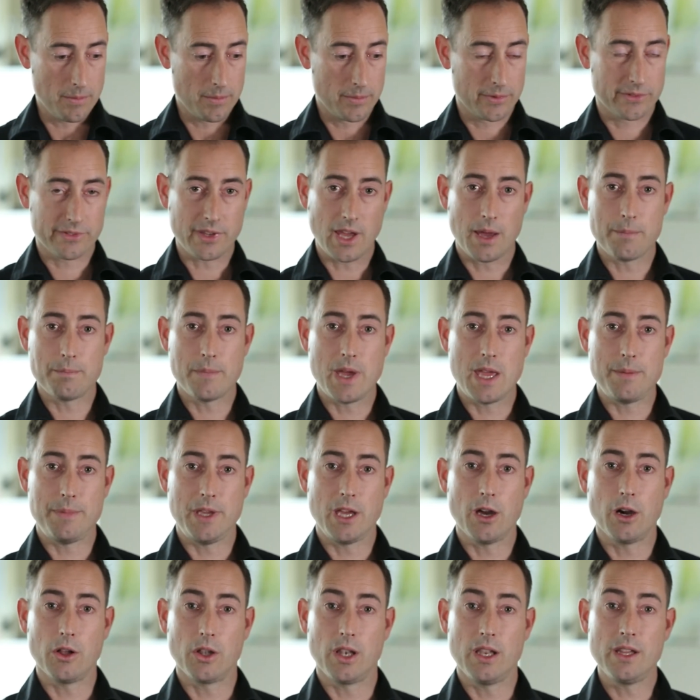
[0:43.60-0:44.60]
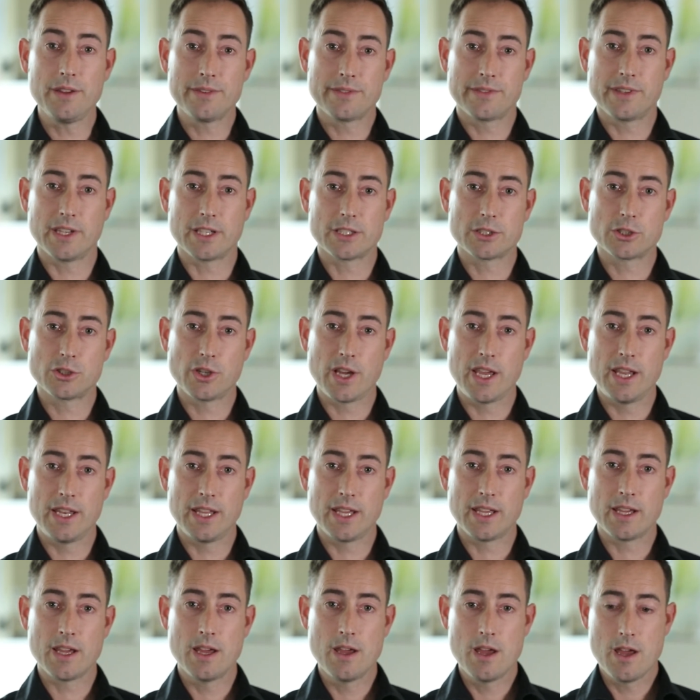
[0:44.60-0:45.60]
Some may be holistic
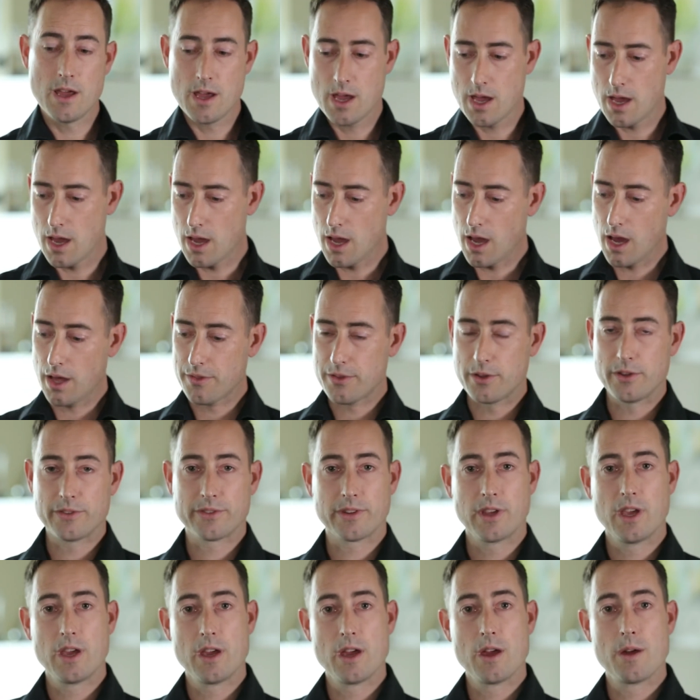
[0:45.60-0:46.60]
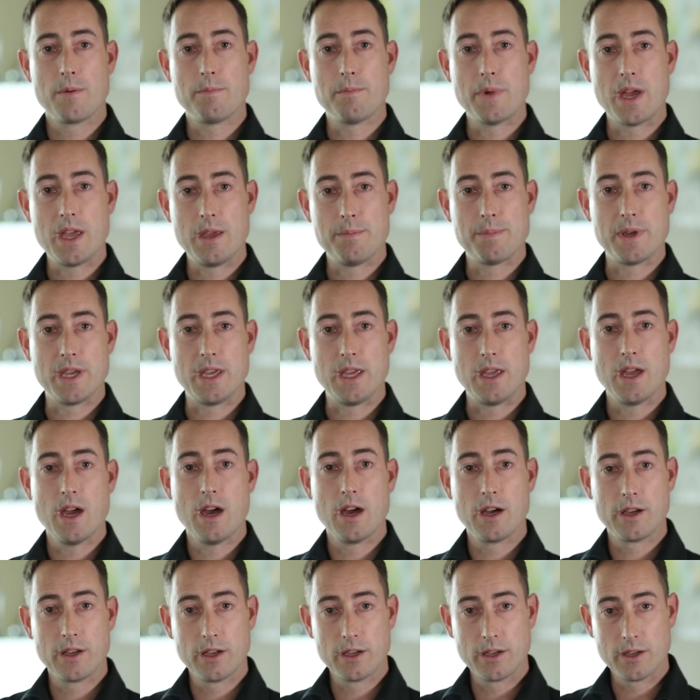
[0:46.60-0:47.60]
training, others may be
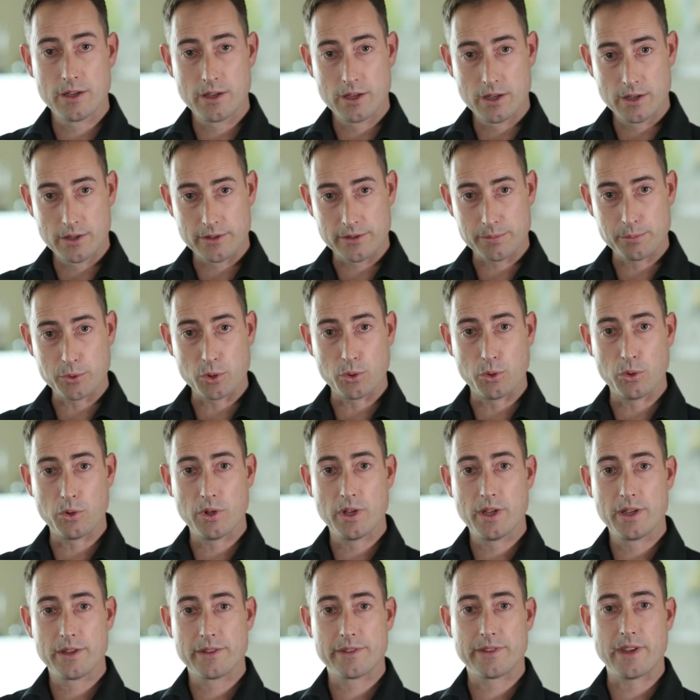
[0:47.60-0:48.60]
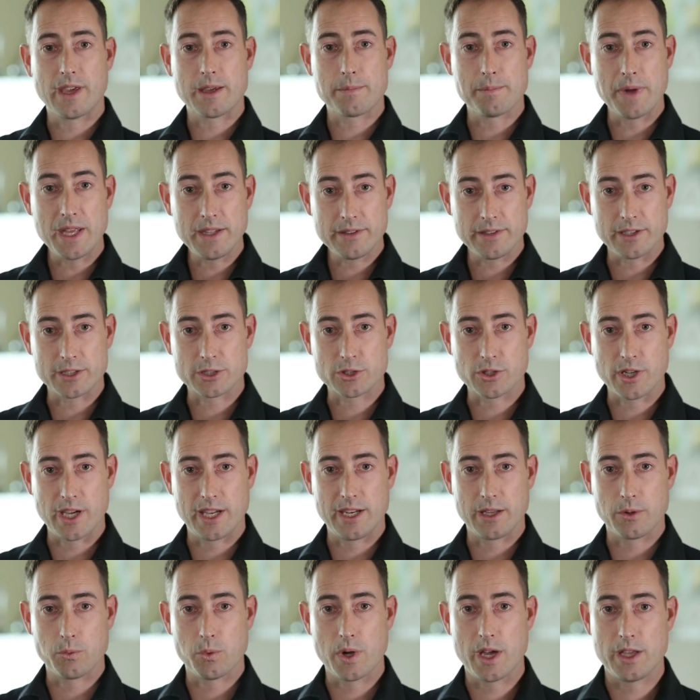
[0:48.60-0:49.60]
small segmented
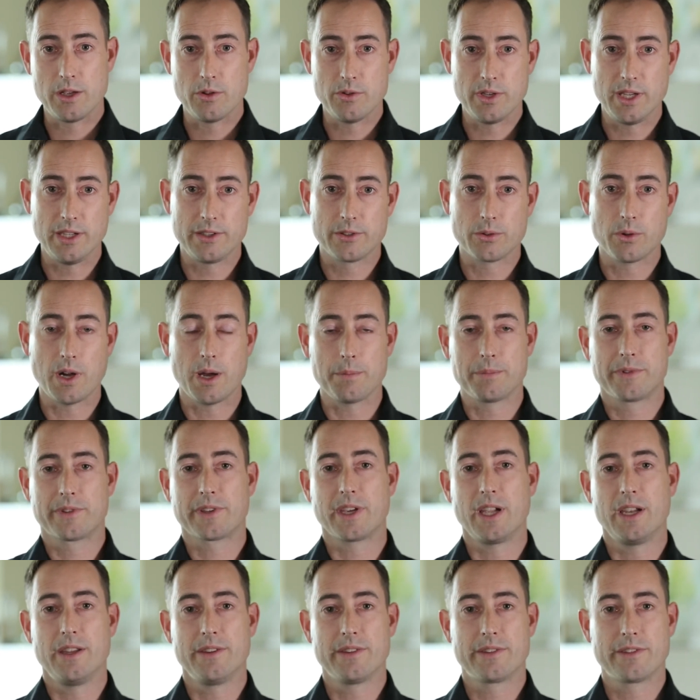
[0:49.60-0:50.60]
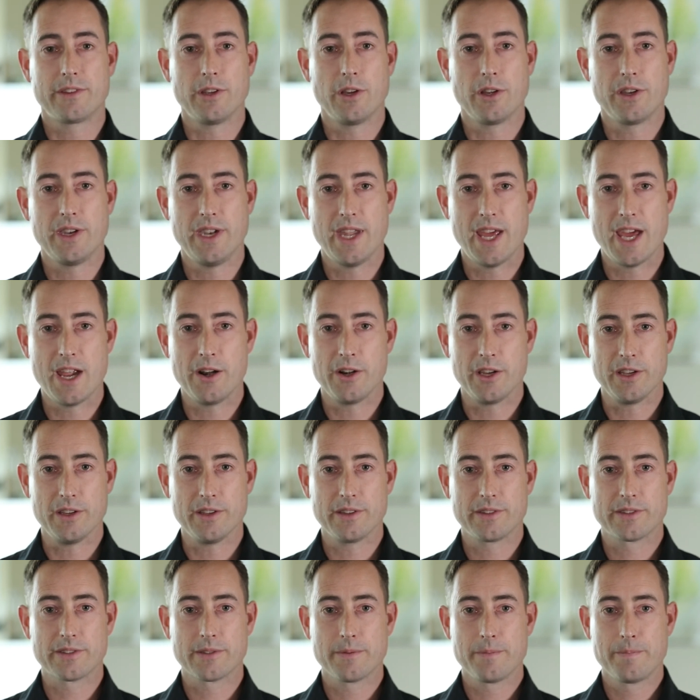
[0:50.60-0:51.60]
training where you need to upskill in certain
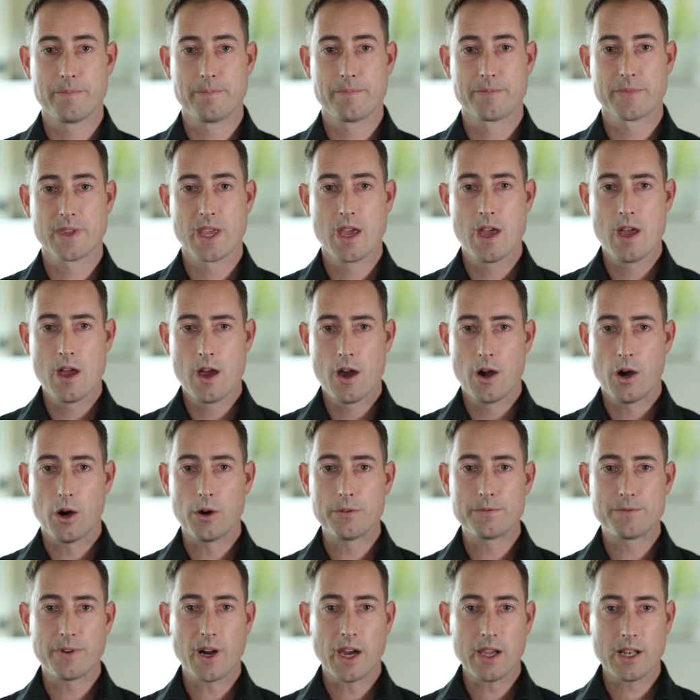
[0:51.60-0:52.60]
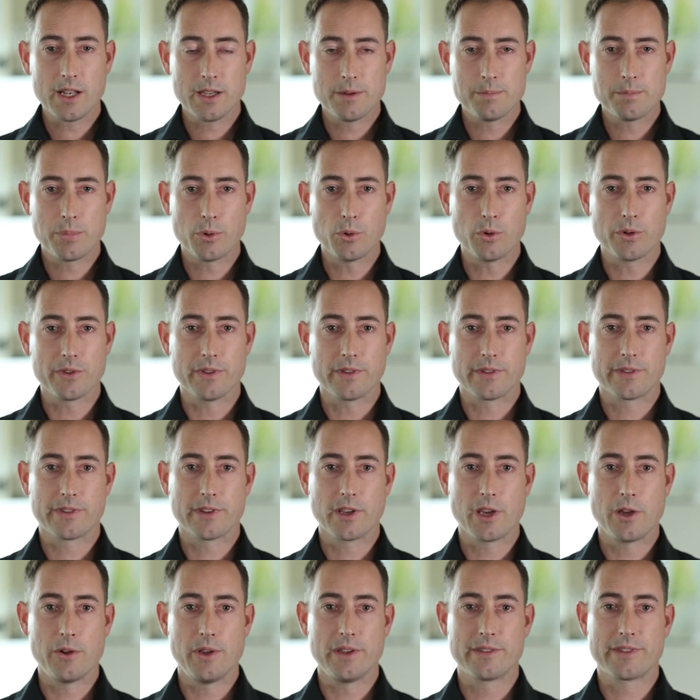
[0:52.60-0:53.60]
areas. Of vital importance
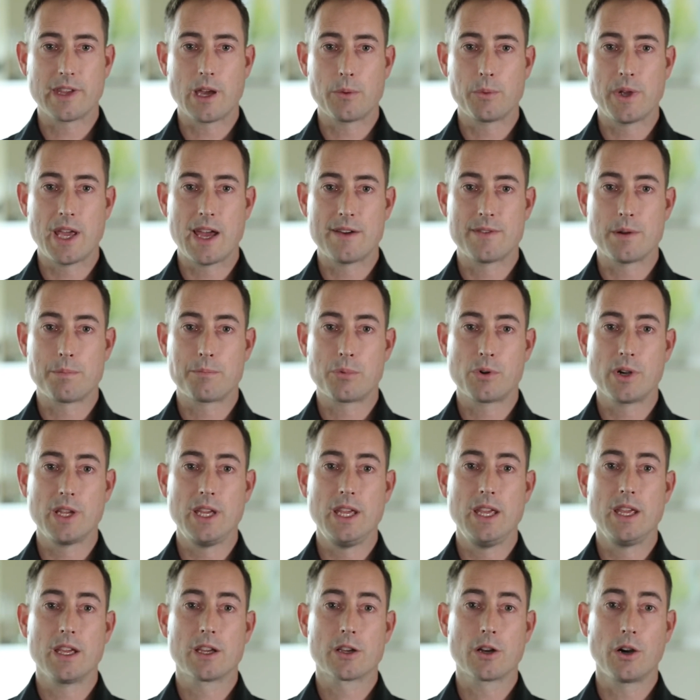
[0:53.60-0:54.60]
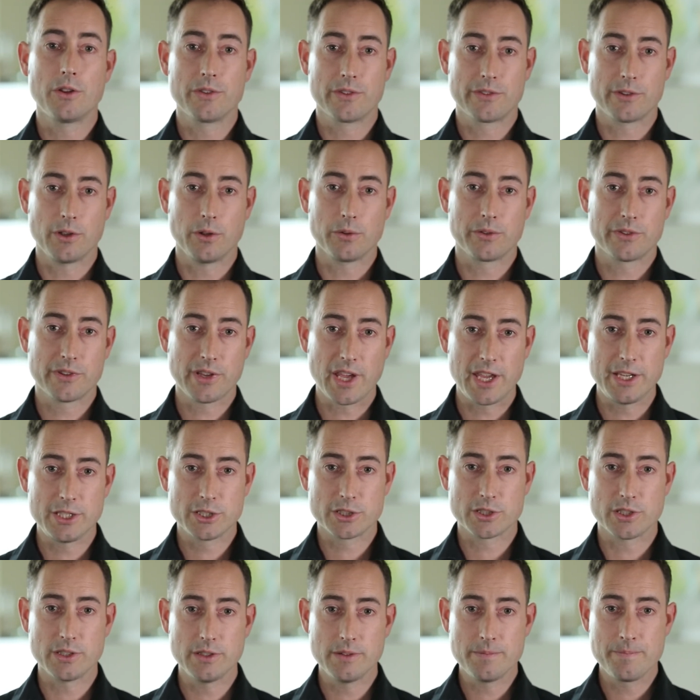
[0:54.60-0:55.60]
though is that we have a
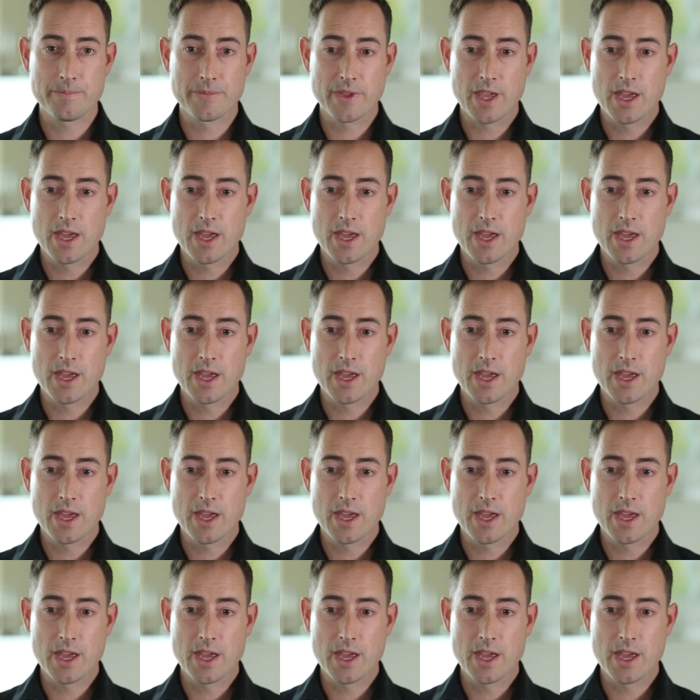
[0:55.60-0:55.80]
pre-consultation